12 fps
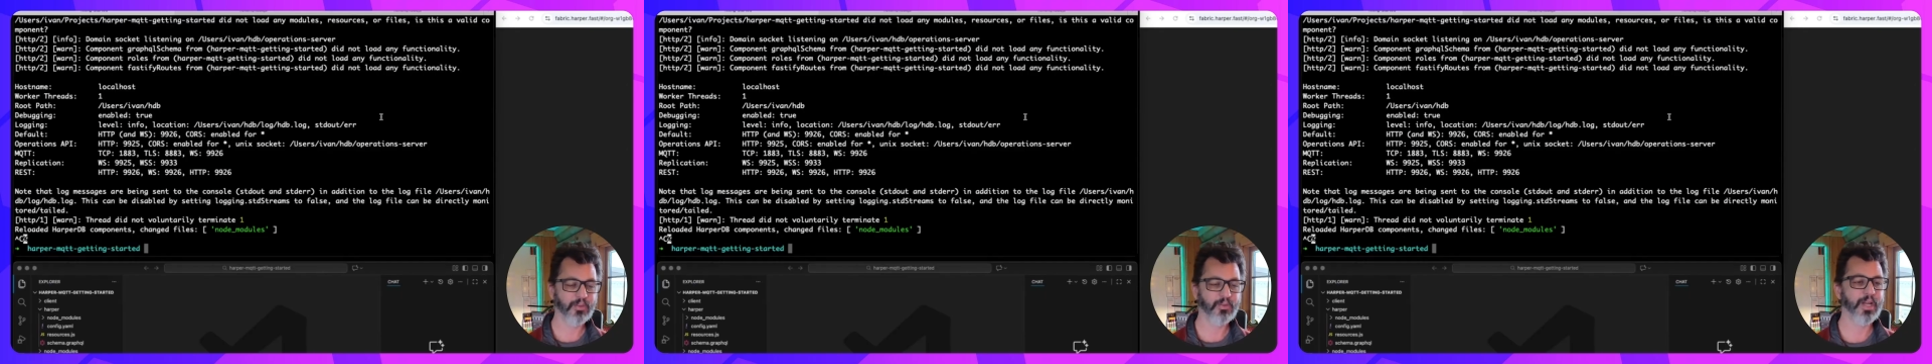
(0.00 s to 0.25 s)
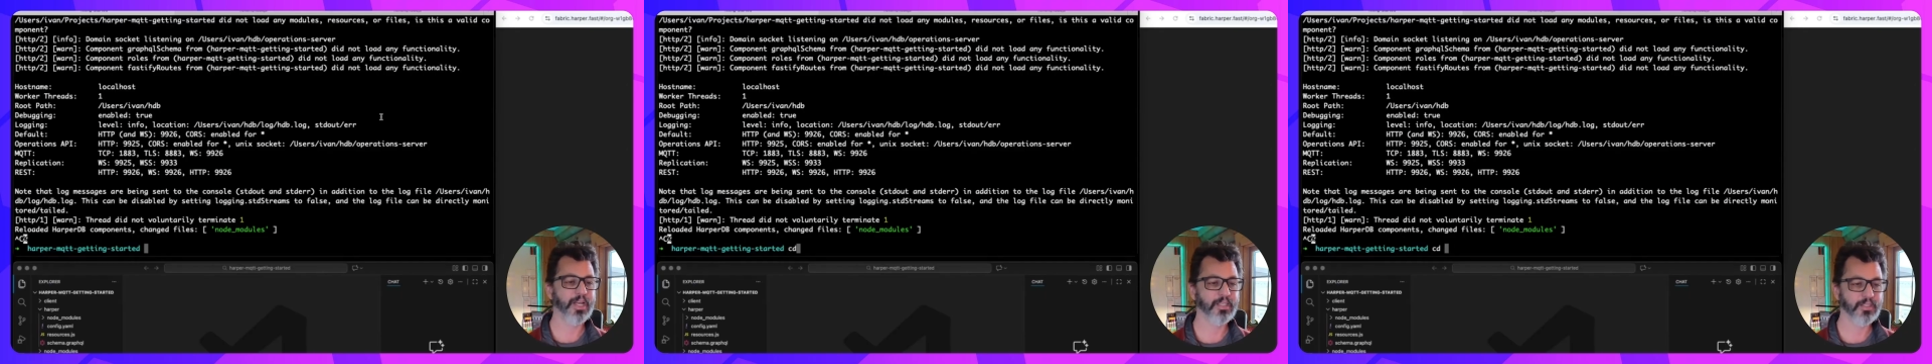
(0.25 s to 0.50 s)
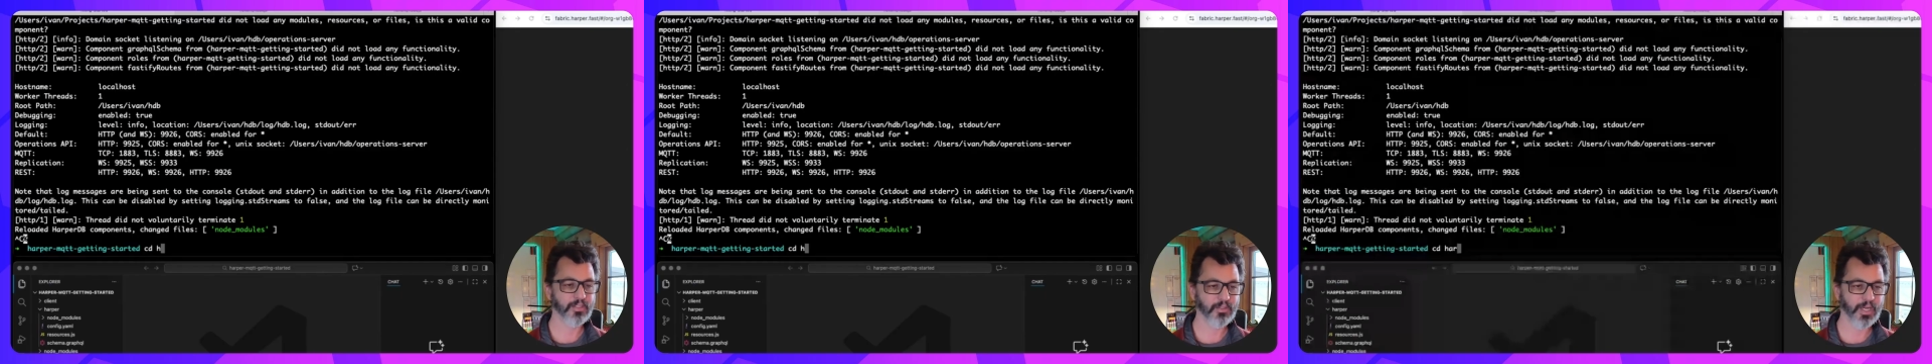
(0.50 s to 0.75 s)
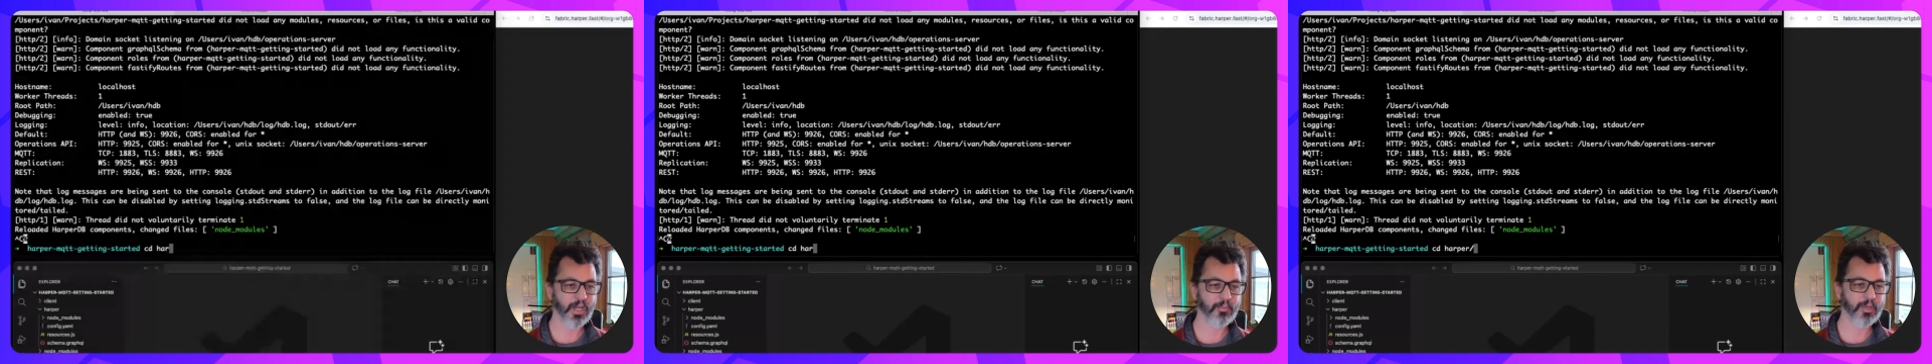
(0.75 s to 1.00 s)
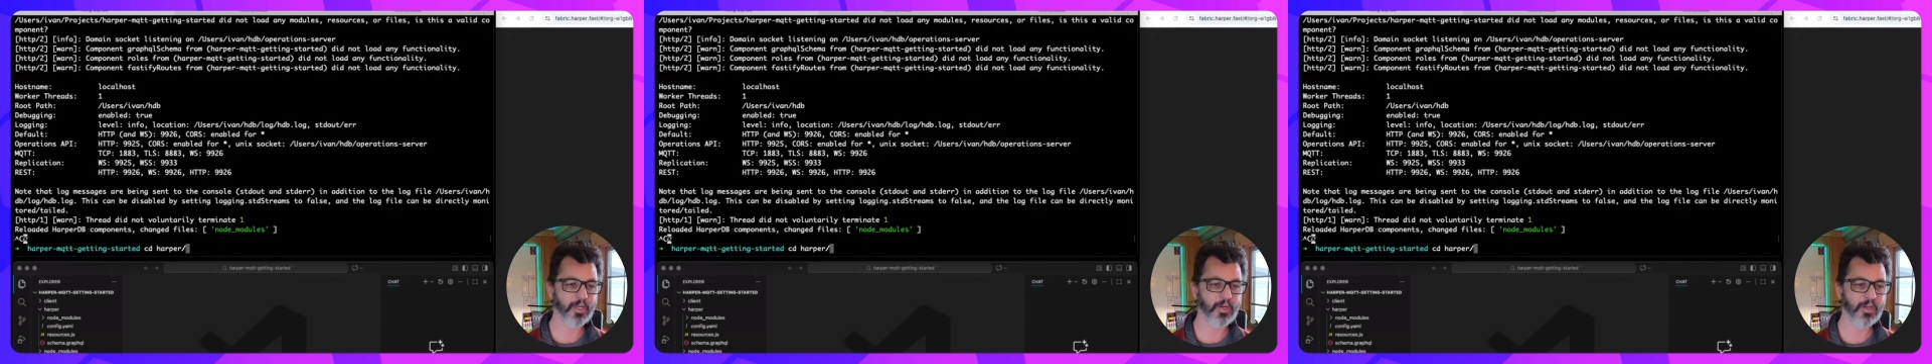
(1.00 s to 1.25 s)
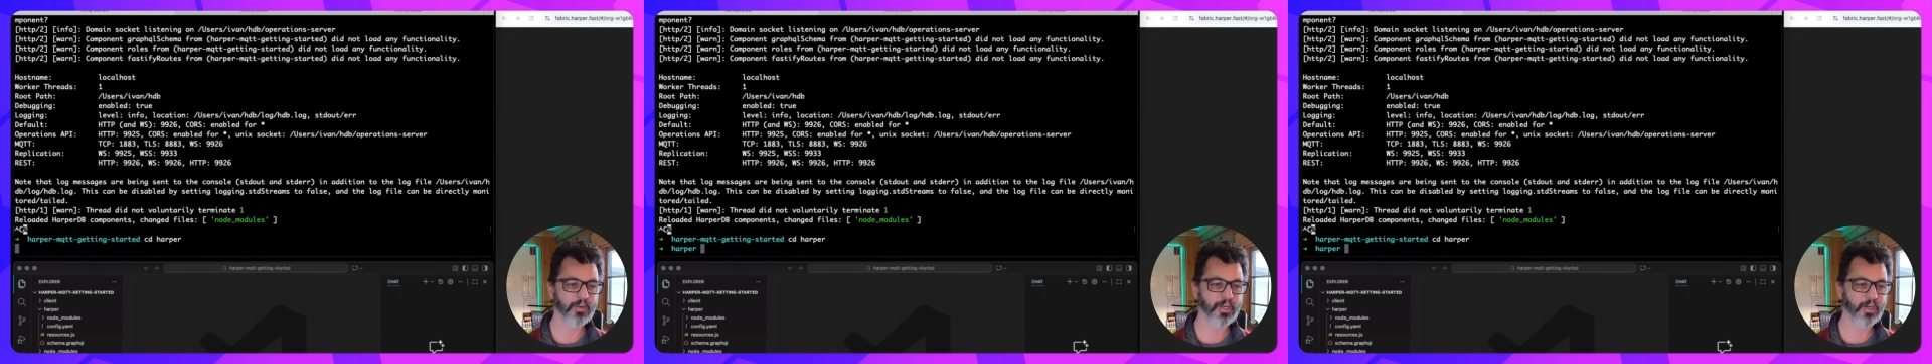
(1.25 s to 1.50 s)
Great. So now I'm going to go
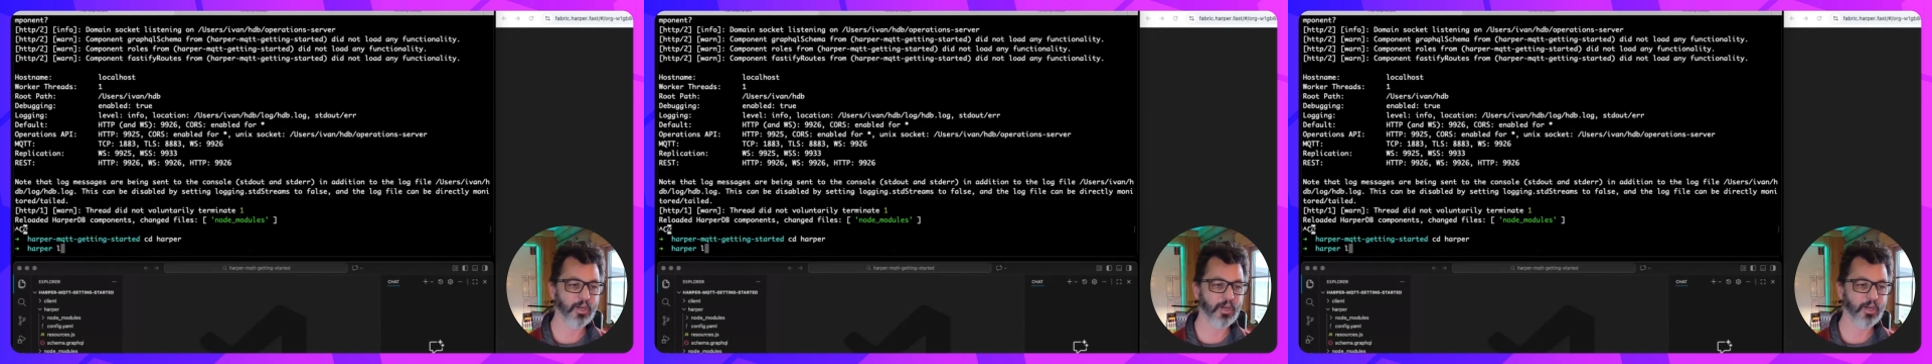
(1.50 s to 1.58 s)
down here to